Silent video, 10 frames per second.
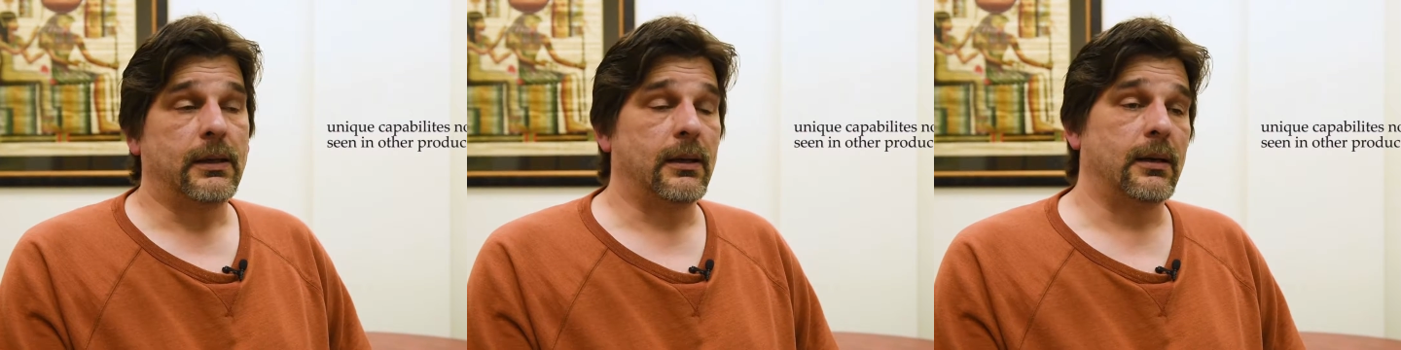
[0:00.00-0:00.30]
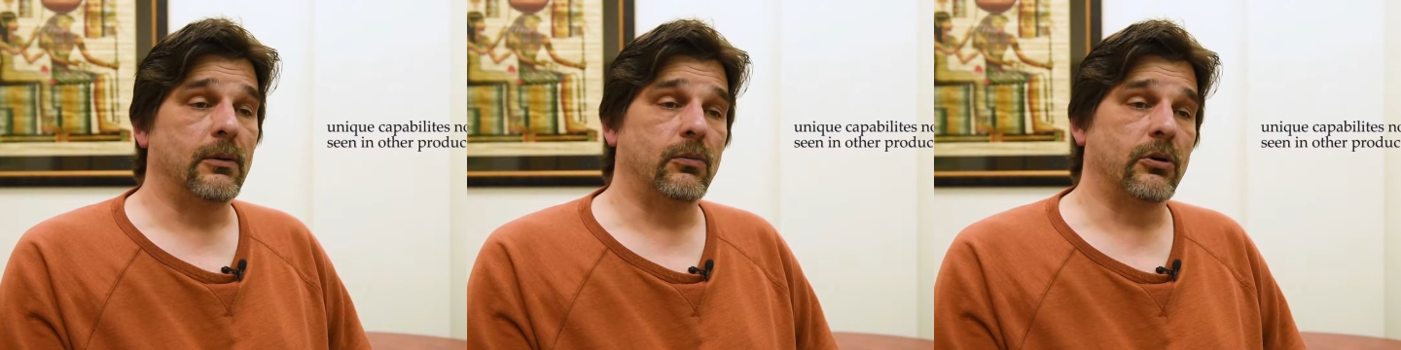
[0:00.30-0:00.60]

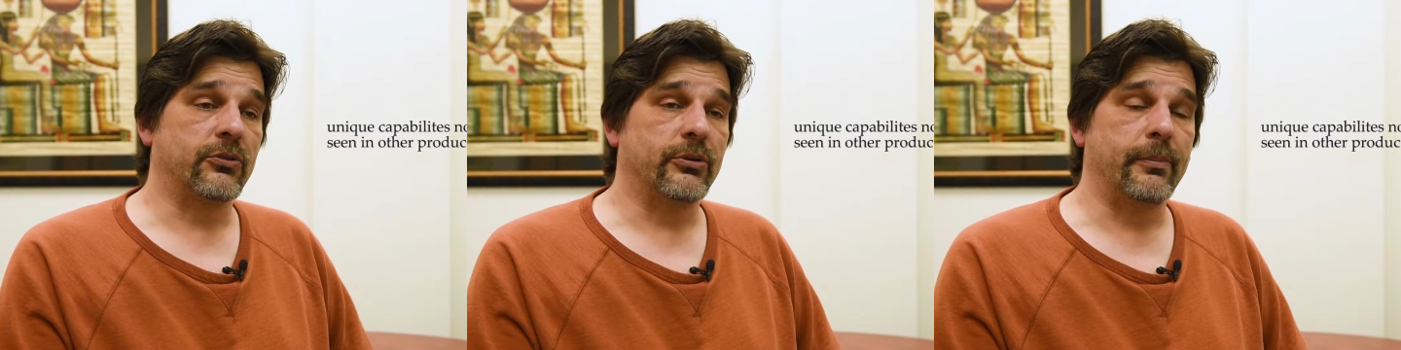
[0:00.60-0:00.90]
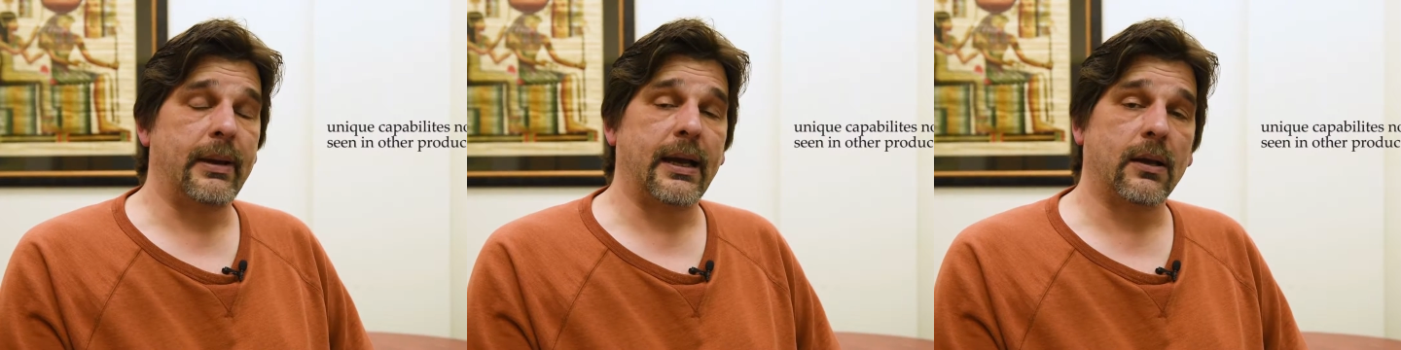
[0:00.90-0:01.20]
Uh, works with
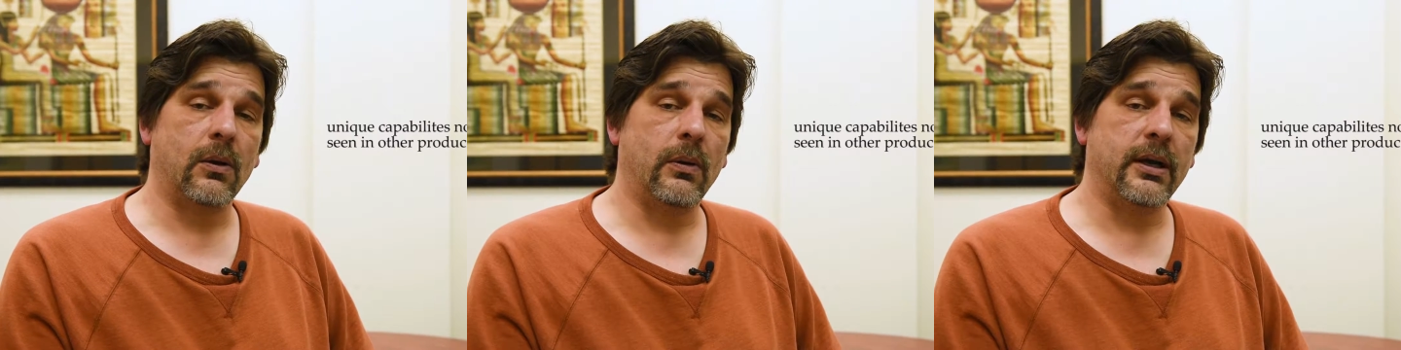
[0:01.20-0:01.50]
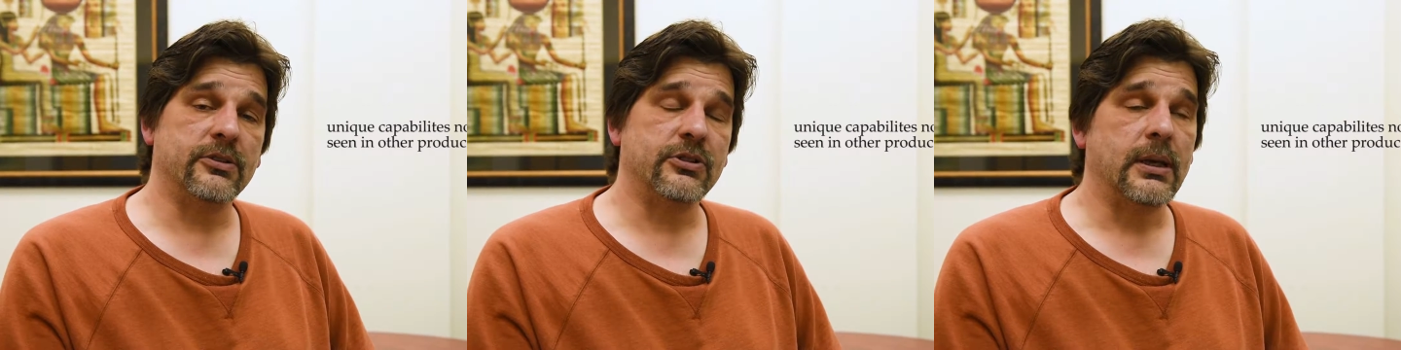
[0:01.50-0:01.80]
Mac
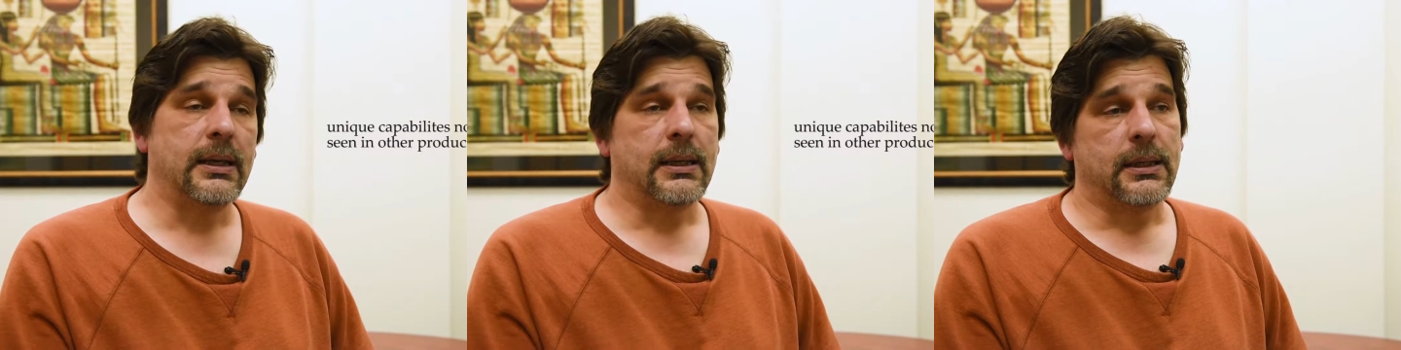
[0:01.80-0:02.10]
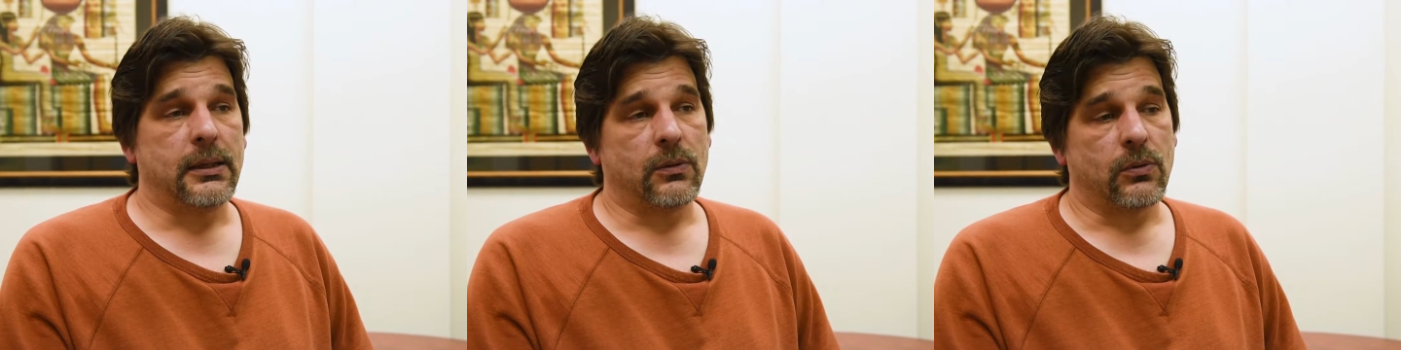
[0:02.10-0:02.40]
OS.
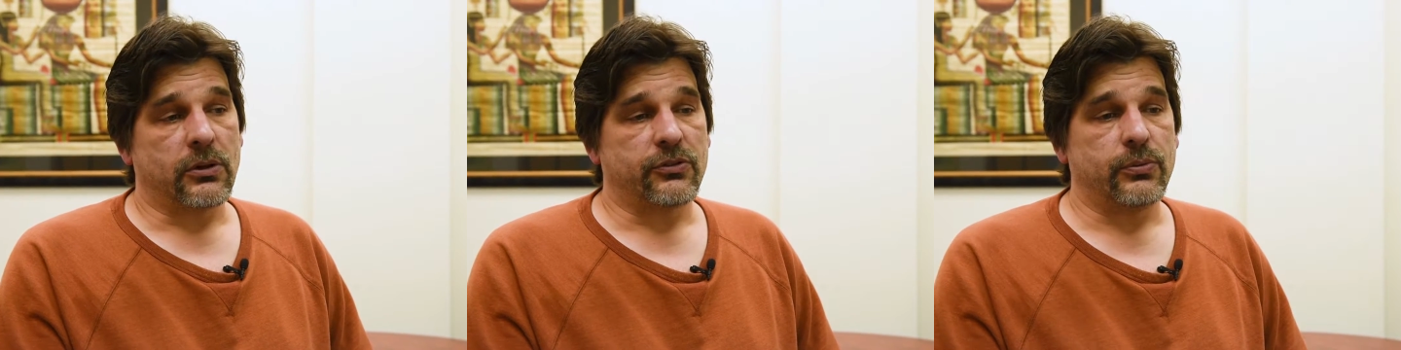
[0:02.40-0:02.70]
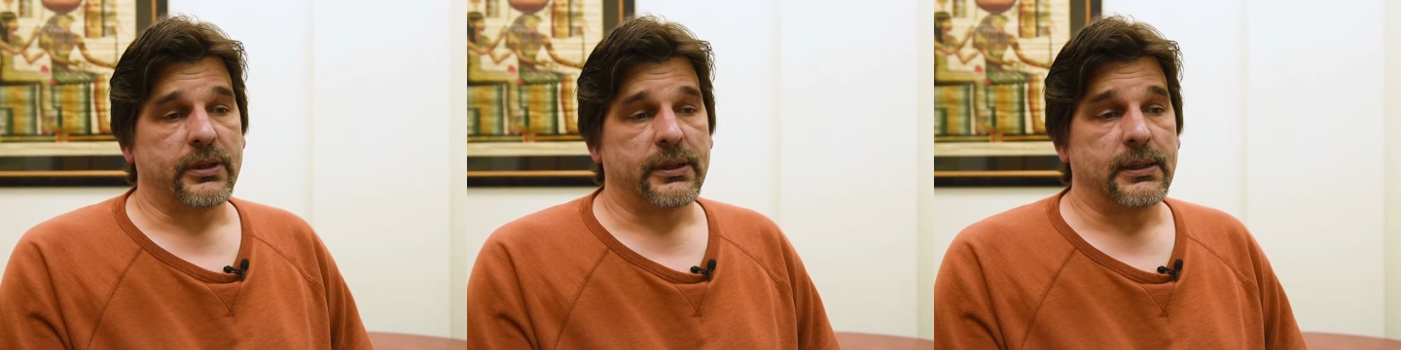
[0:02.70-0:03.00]
It works
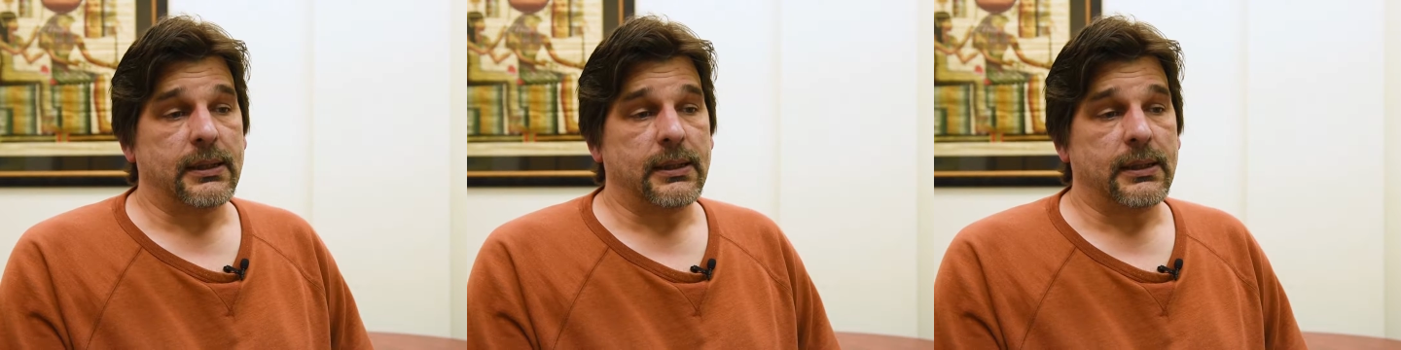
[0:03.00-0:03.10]
with